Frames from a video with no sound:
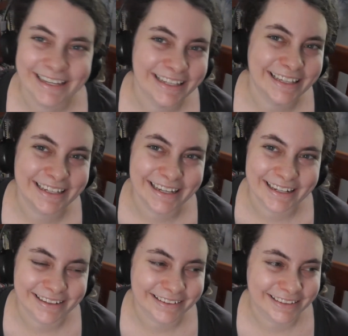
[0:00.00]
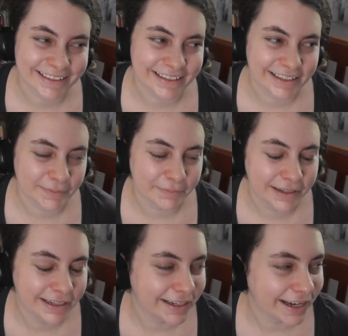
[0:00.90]
the yellow team
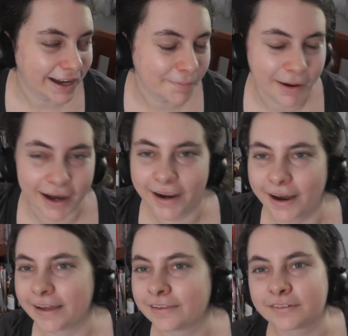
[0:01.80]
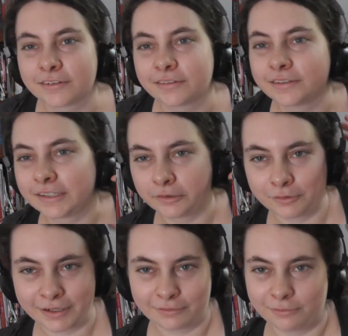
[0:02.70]
at my high school, it
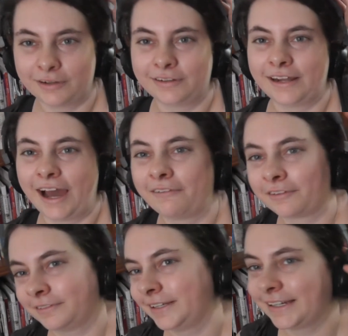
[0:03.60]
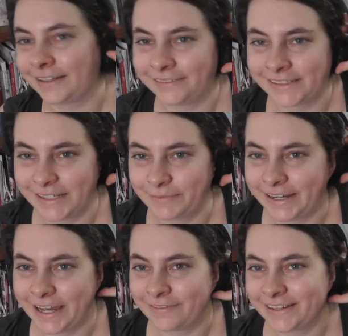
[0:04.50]
always won. I was on the yellow team, I
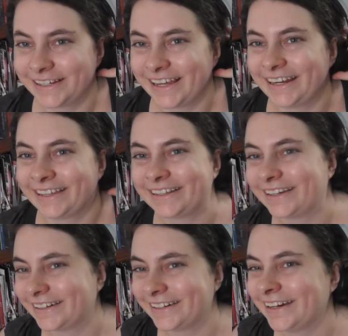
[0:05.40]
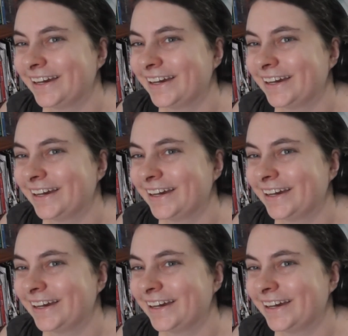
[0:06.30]
never did anything.